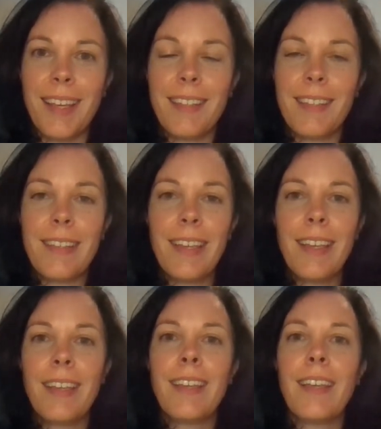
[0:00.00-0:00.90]
that?
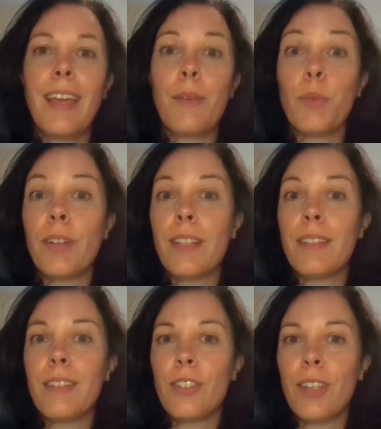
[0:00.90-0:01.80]
And what
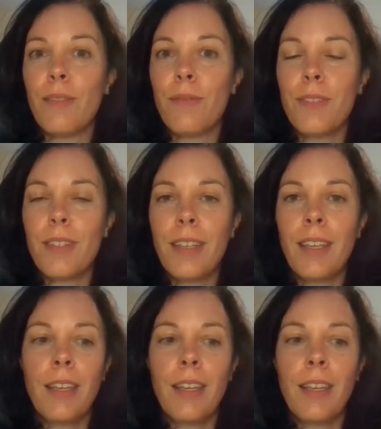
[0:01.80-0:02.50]
needs to shift?